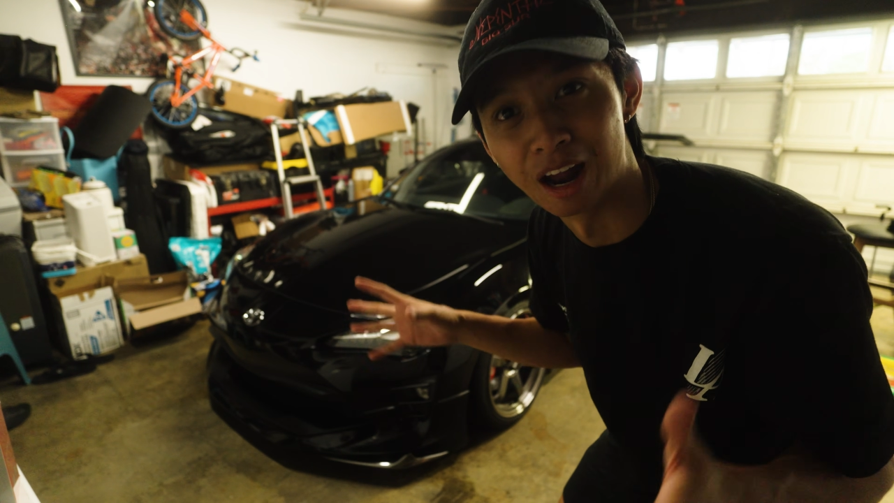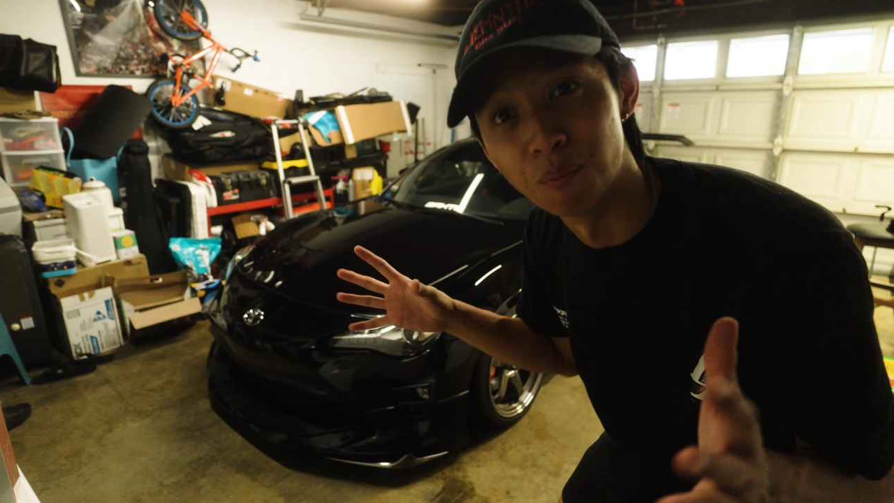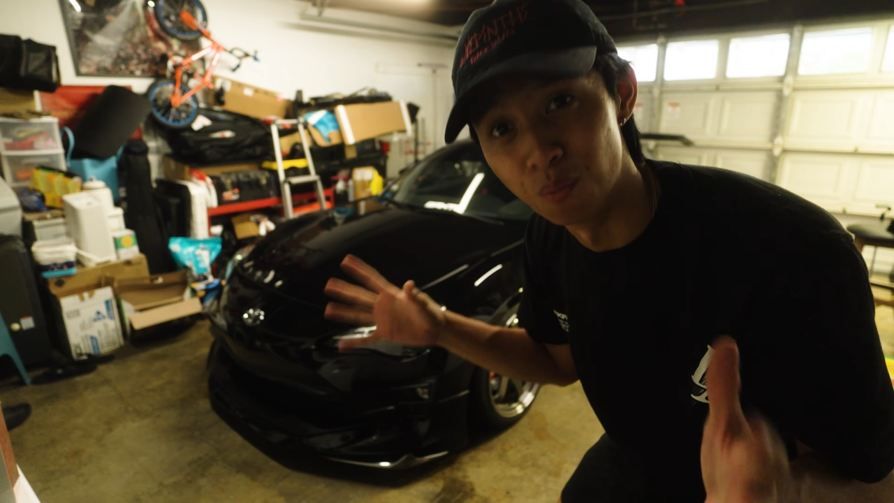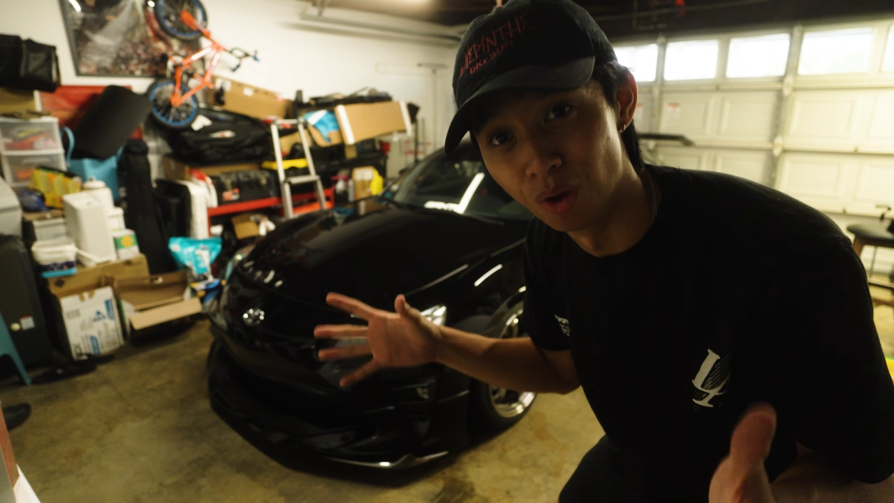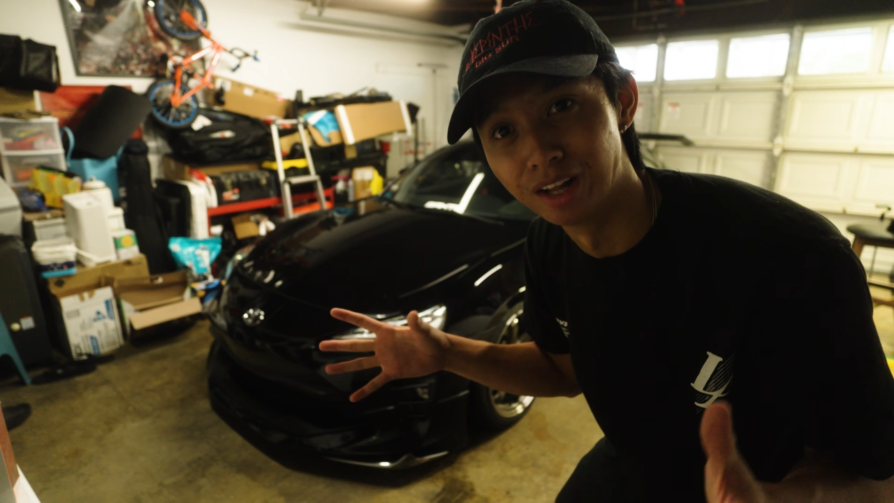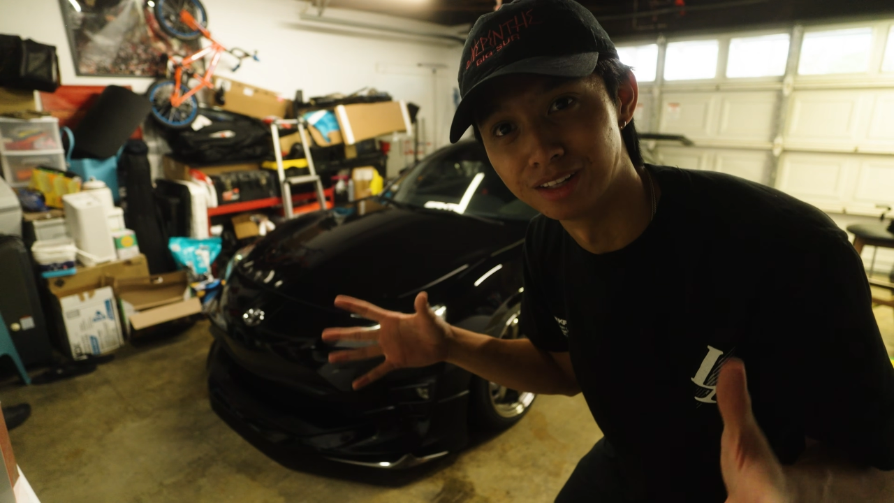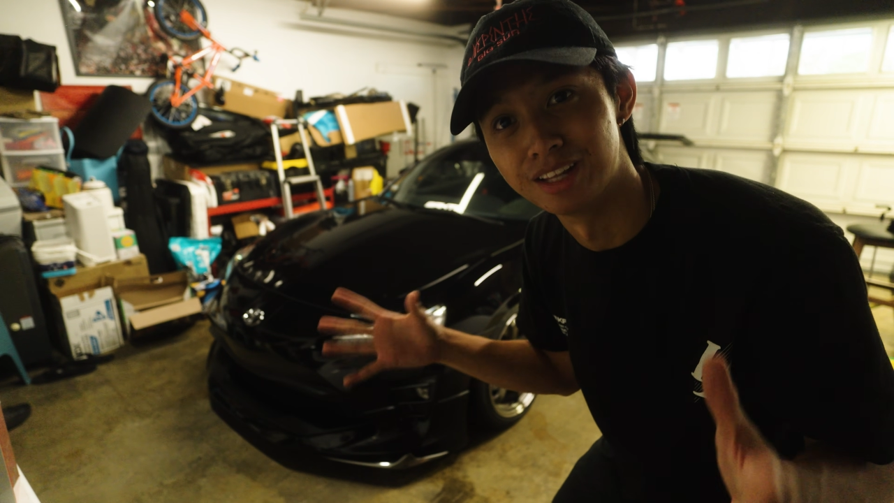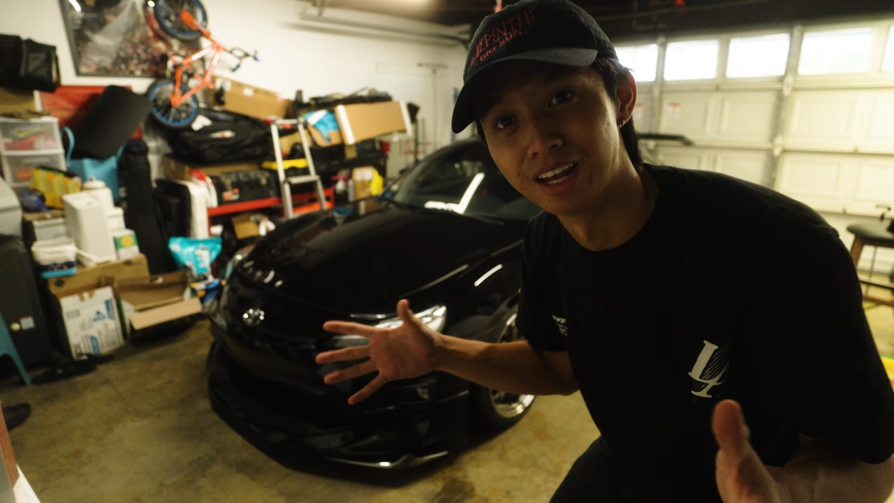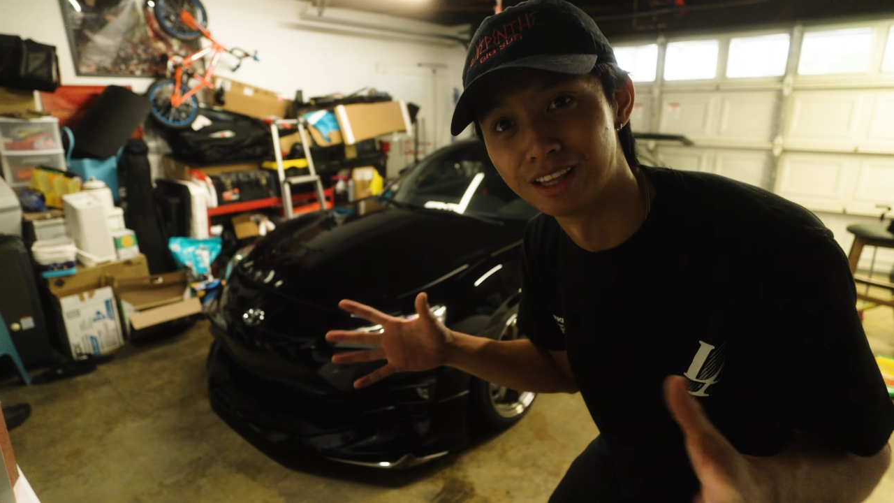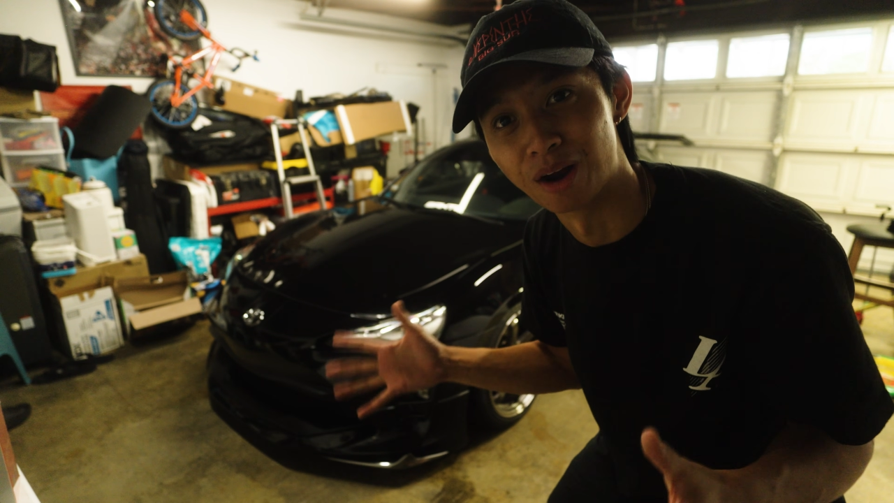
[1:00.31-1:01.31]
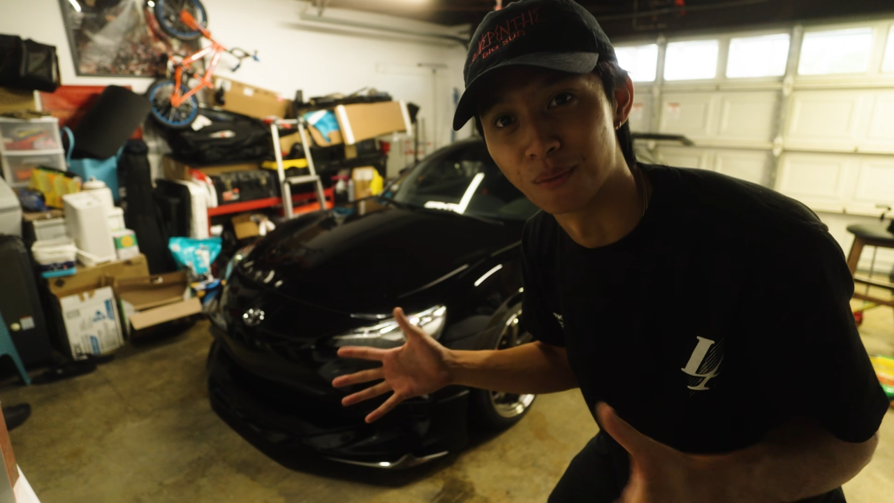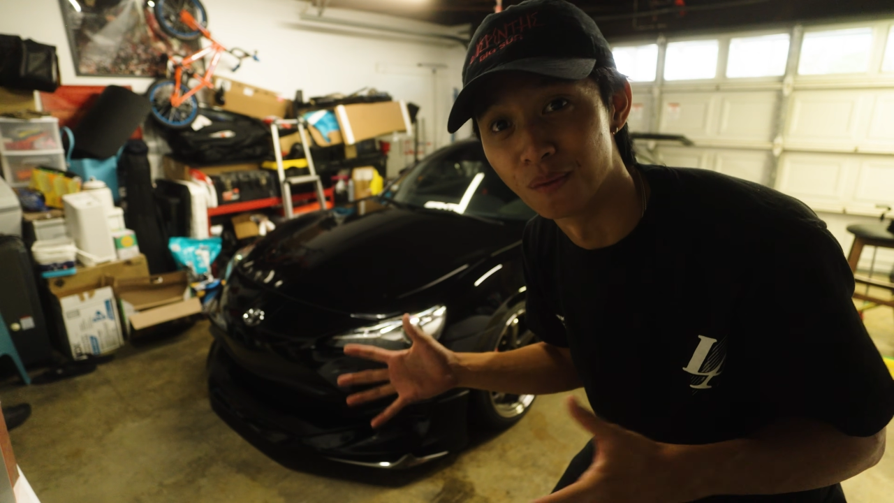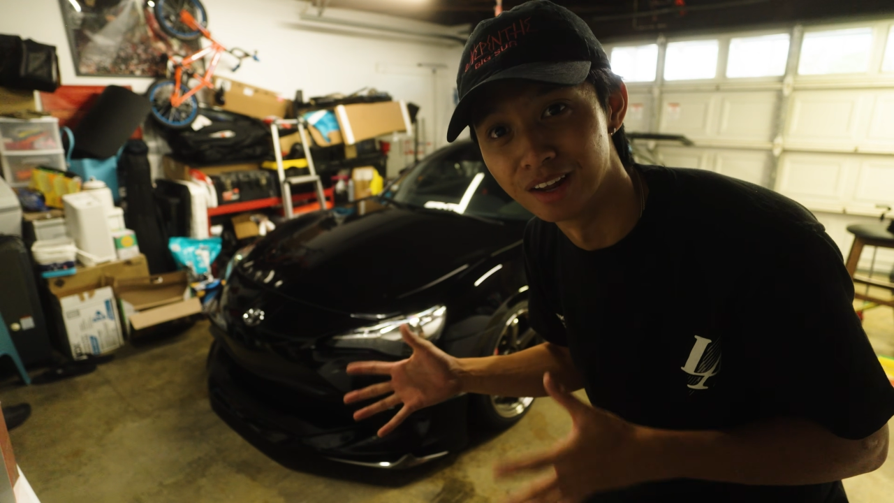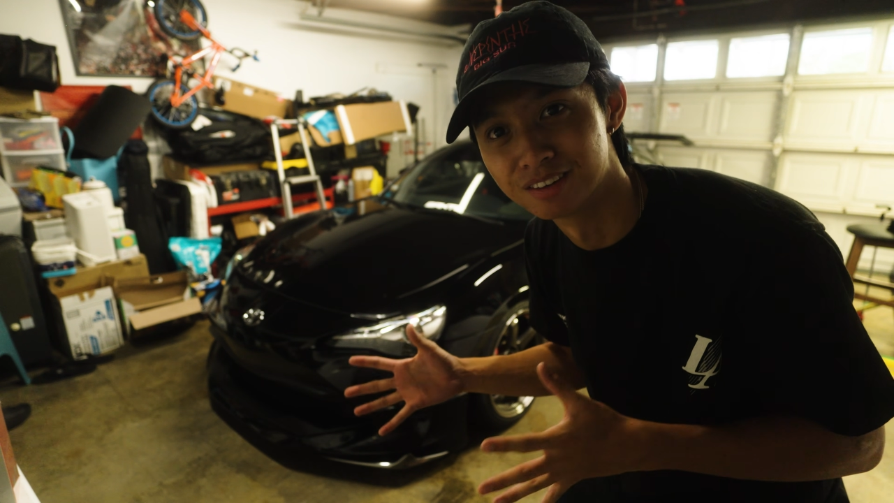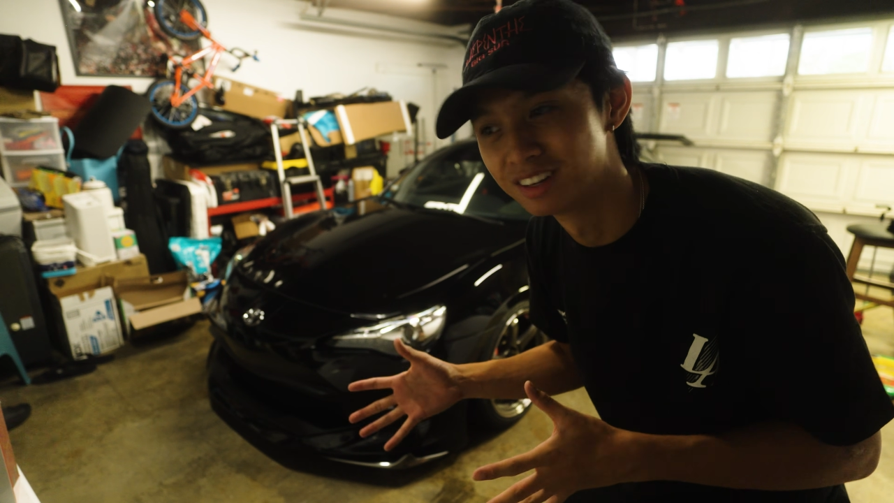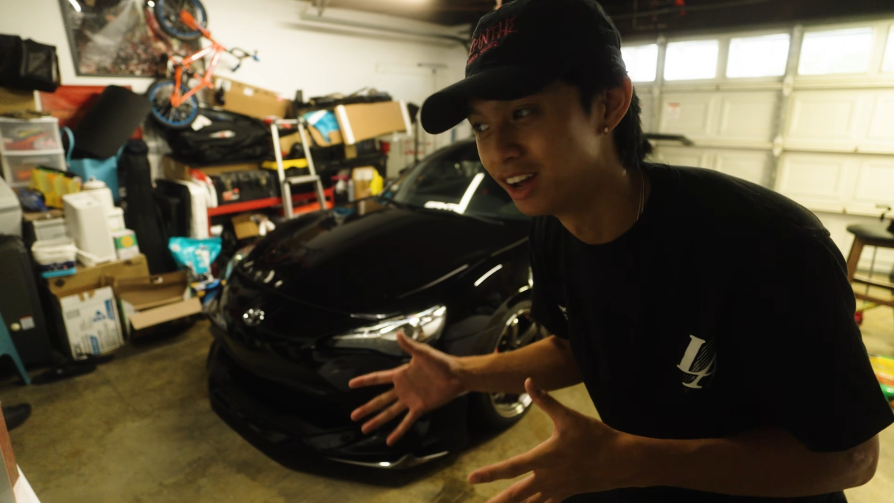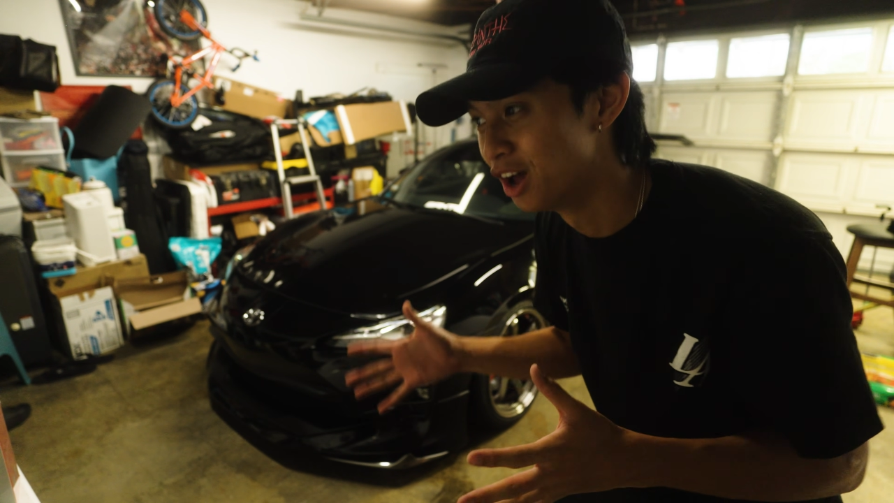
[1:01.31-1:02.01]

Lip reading: I'm willing to take that risk